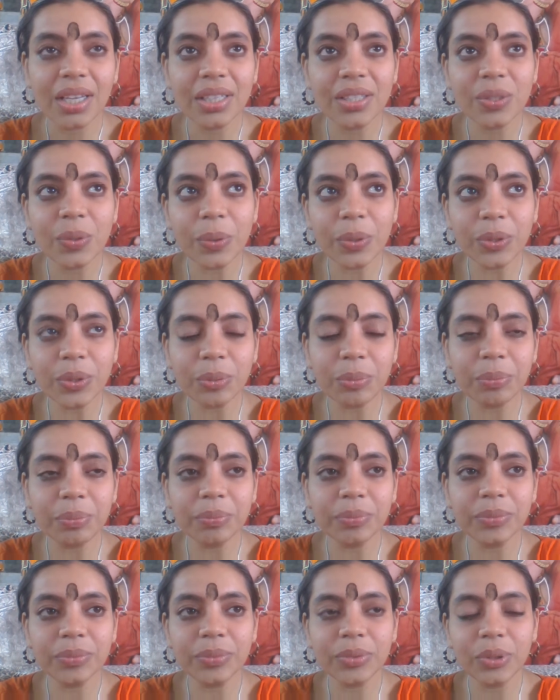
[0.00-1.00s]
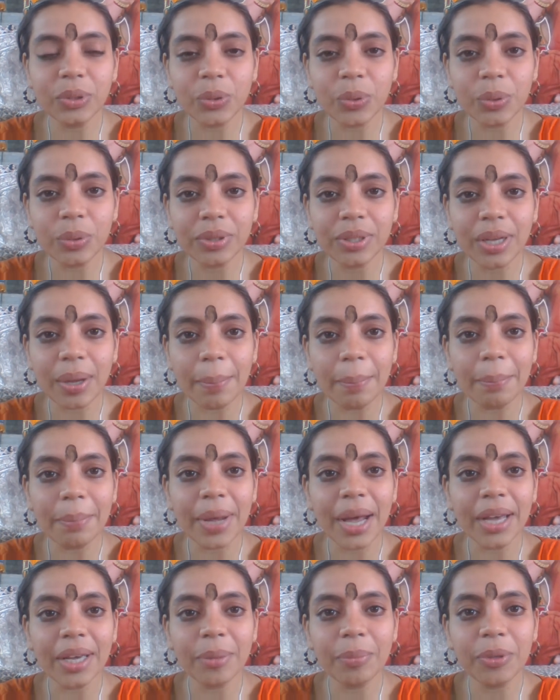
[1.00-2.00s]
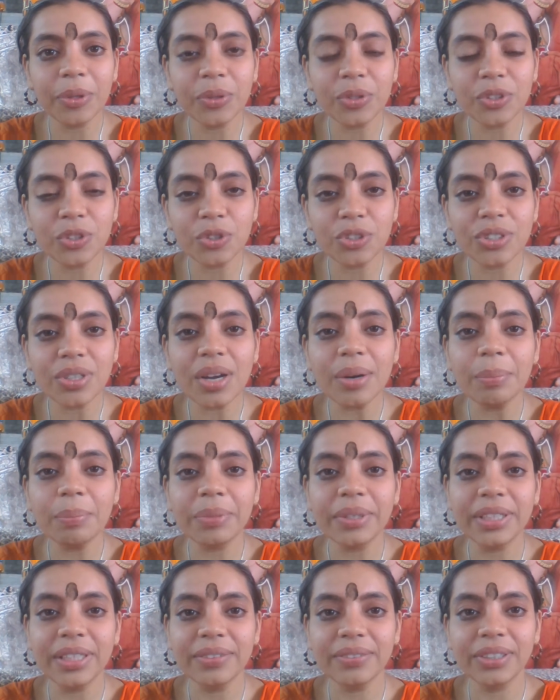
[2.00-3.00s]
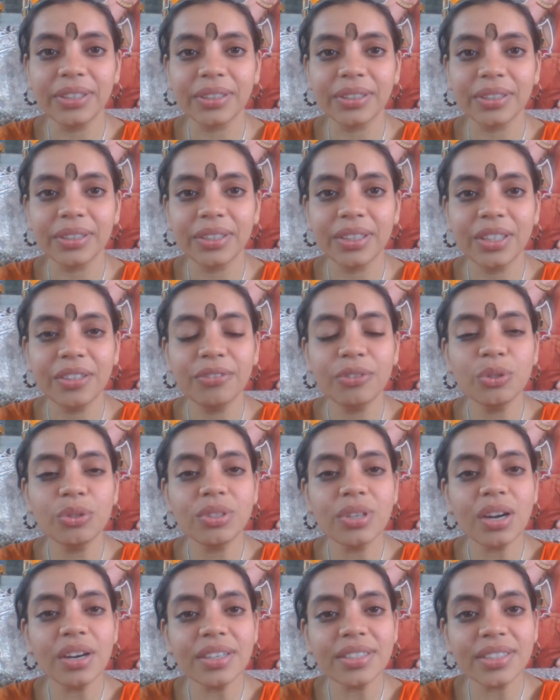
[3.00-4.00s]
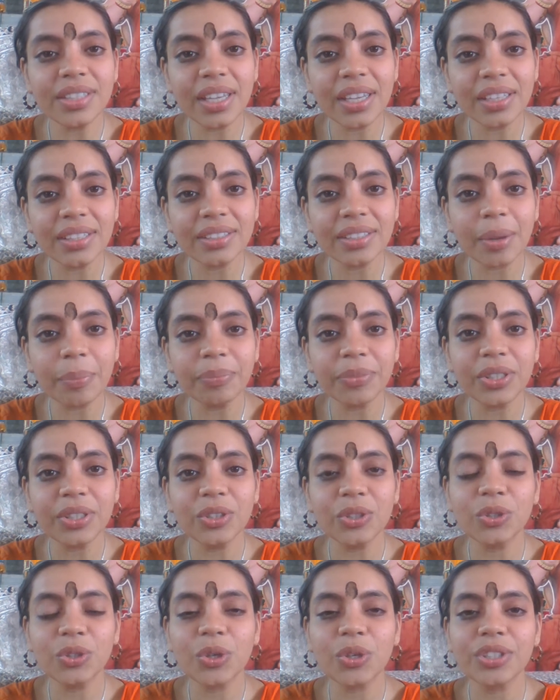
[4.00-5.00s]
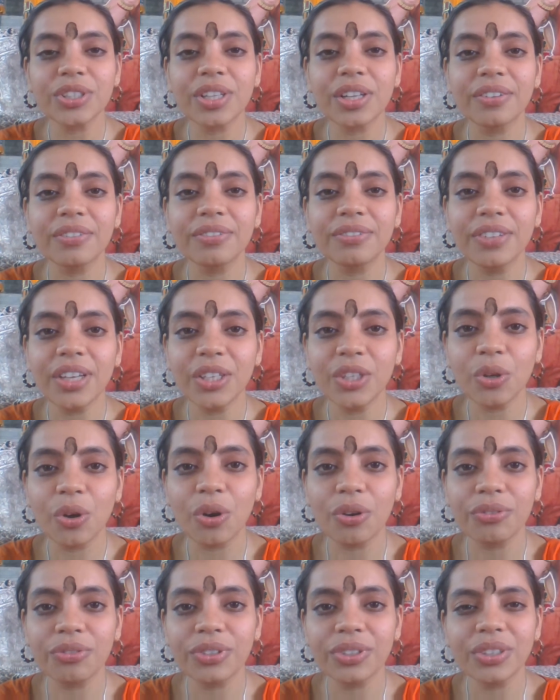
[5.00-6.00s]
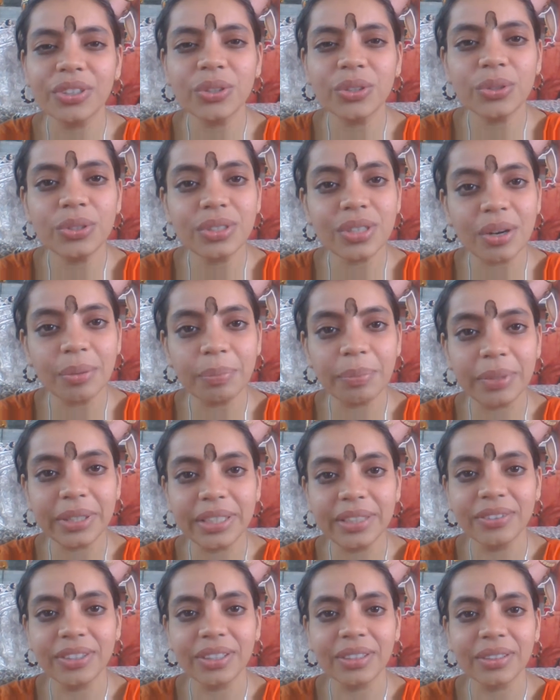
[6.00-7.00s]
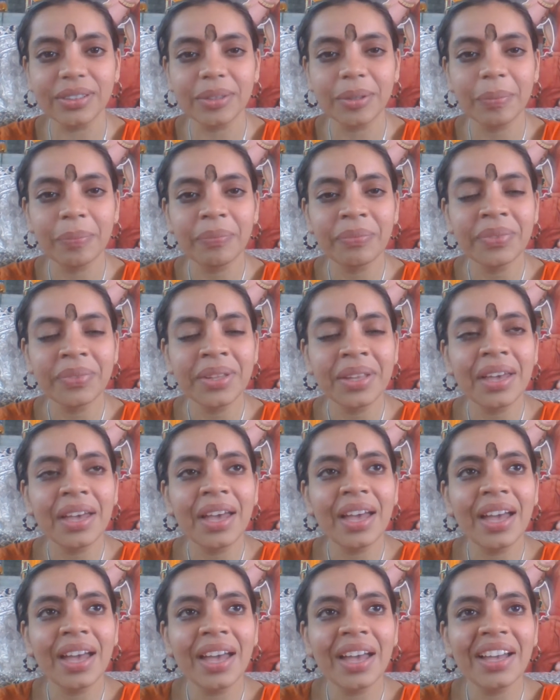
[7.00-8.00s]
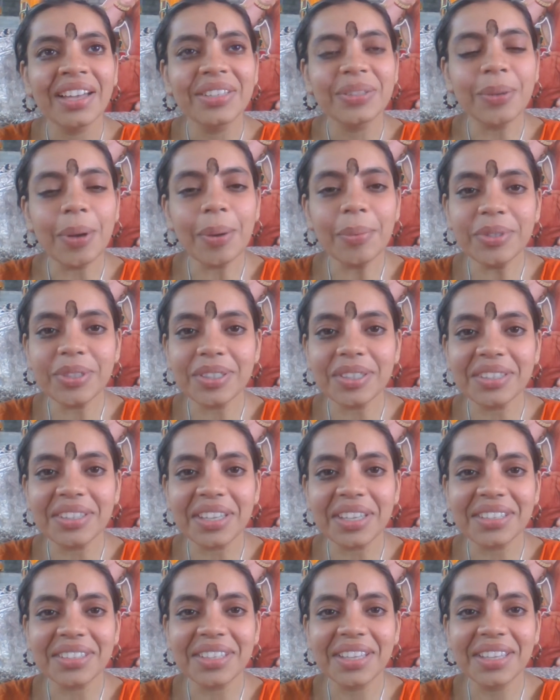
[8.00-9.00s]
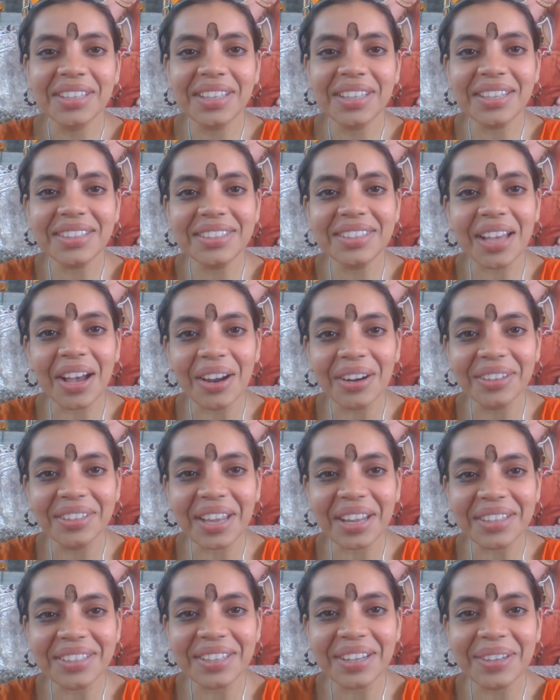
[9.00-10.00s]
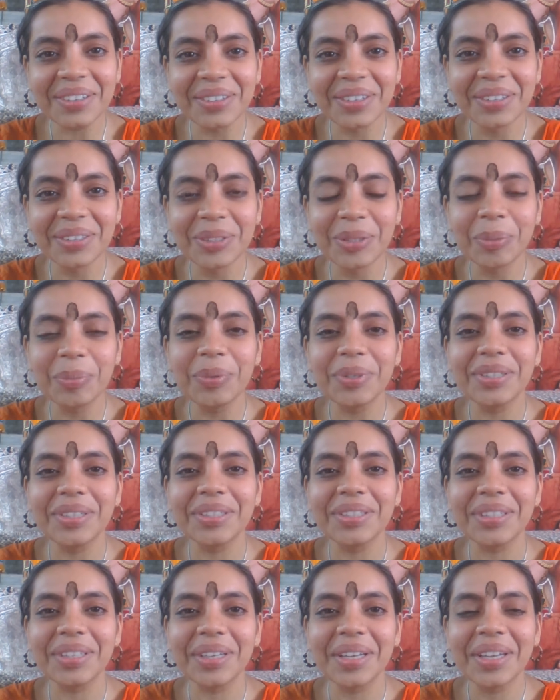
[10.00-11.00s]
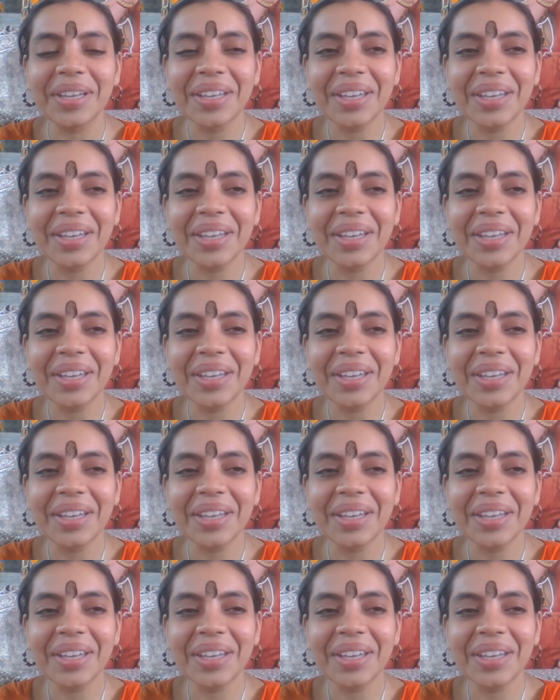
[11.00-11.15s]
is going to, come back because you start believing it. If you start saying something to yourself very often, you start believing it. Swamiji says that's our stupidity.